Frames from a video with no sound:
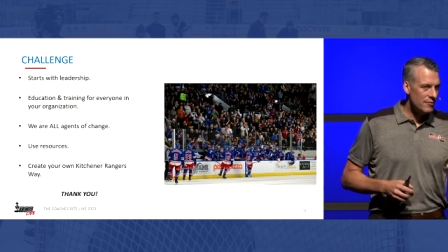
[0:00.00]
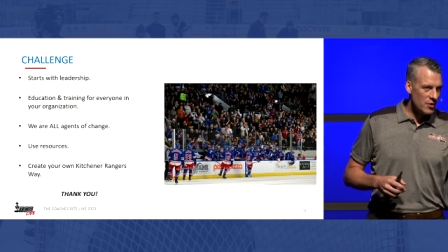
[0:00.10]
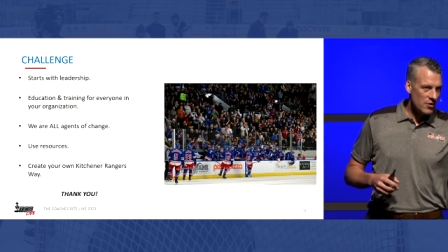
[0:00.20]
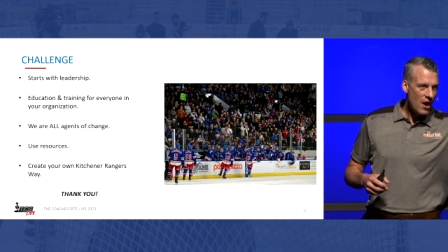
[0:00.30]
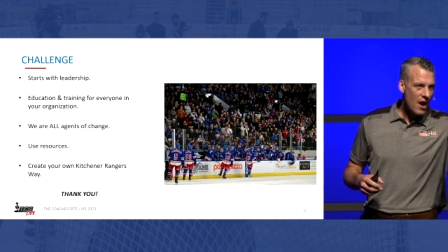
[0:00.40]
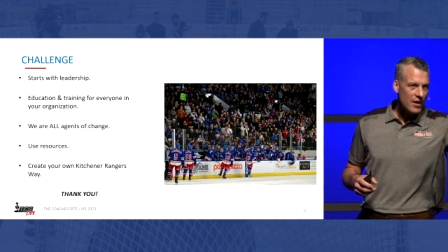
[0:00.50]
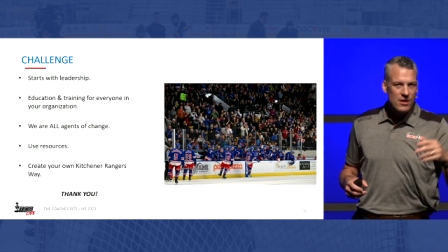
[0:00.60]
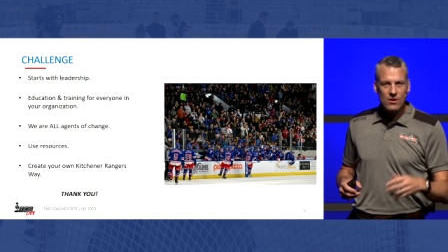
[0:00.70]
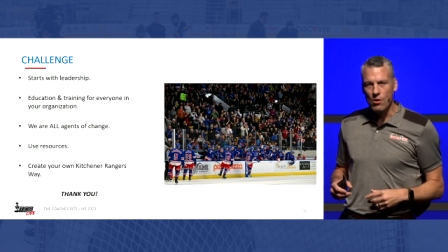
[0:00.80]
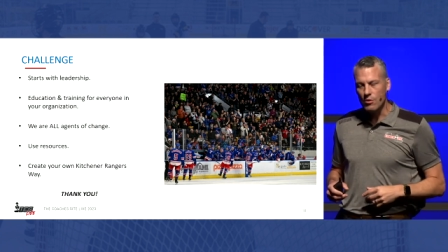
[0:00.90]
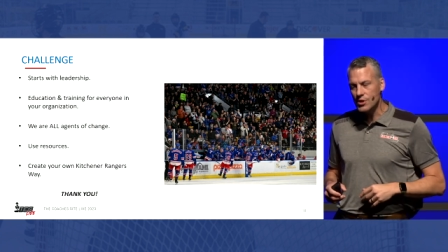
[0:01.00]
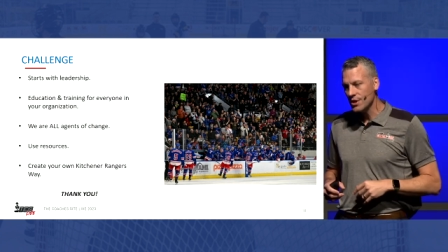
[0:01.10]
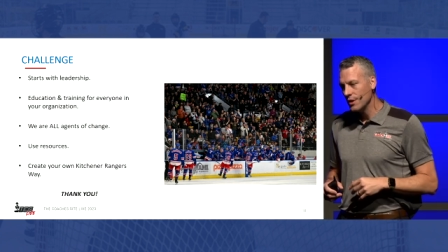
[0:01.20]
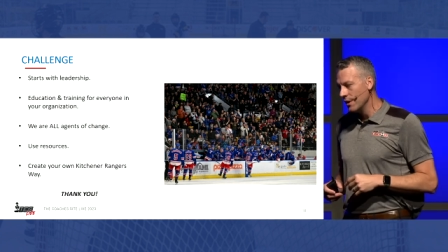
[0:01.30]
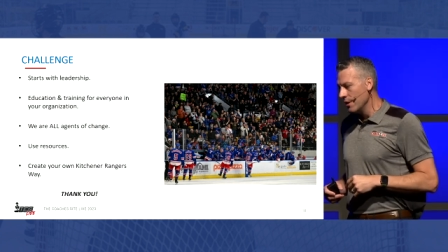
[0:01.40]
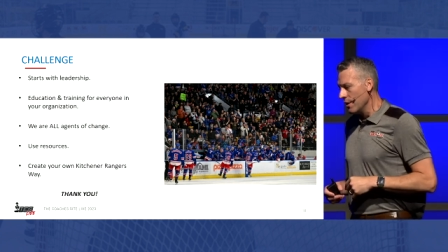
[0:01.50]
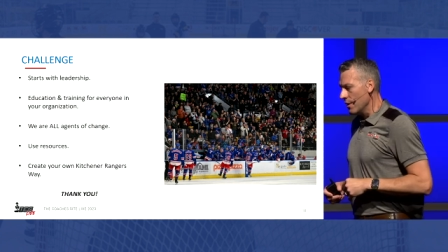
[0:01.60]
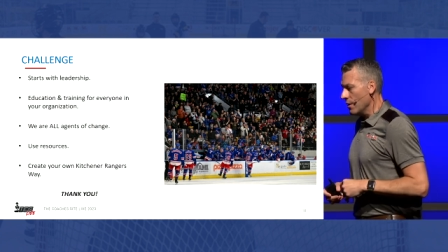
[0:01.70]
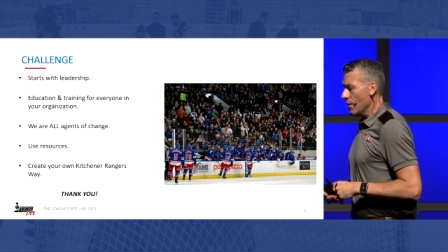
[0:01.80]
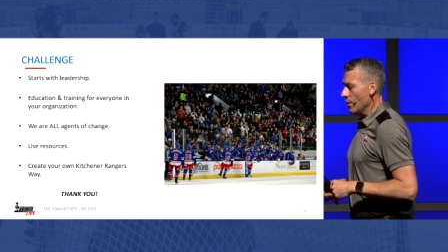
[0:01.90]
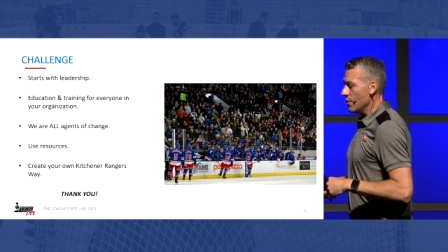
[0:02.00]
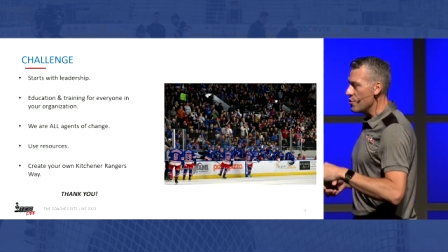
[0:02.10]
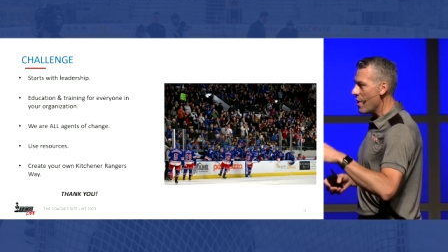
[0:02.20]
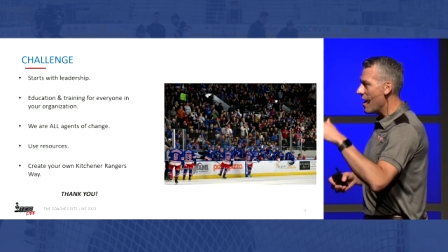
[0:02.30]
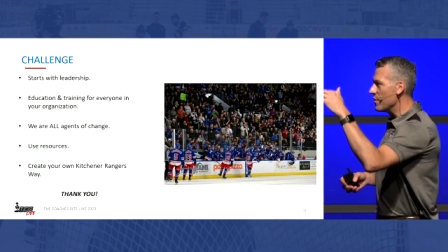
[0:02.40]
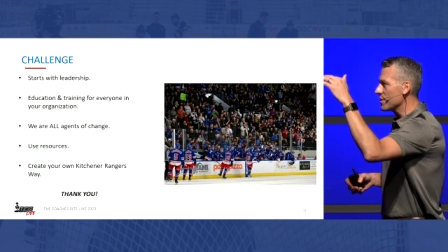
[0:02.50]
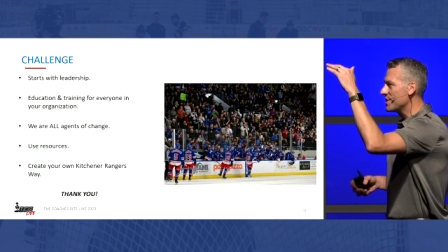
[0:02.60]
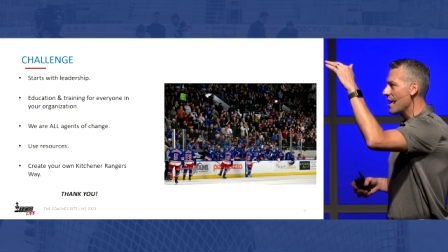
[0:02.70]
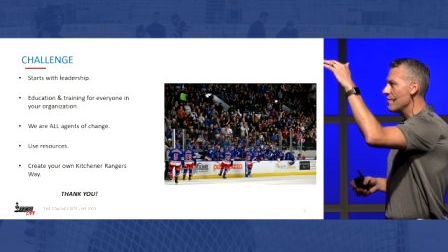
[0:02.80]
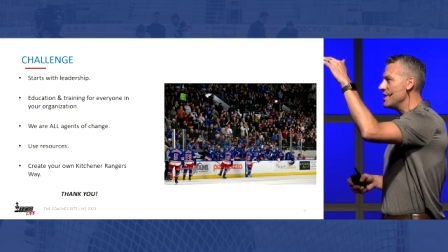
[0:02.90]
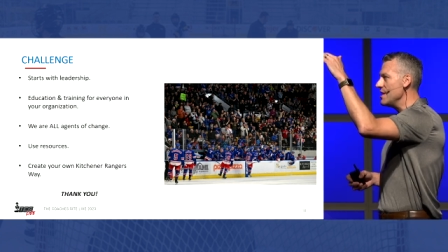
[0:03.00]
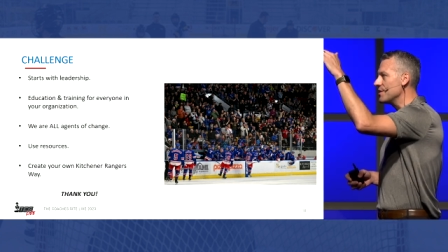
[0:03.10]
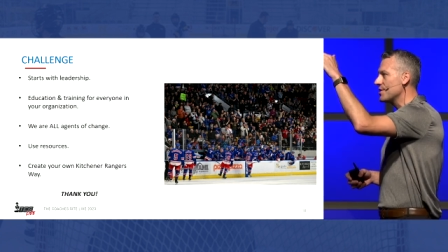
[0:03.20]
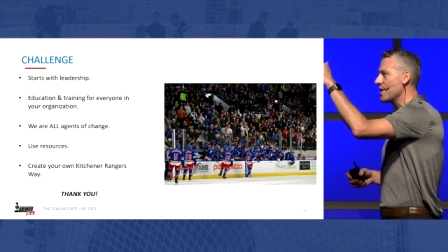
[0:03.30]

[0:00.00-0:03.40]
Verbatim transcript: If you're the hockey coach, you have your 17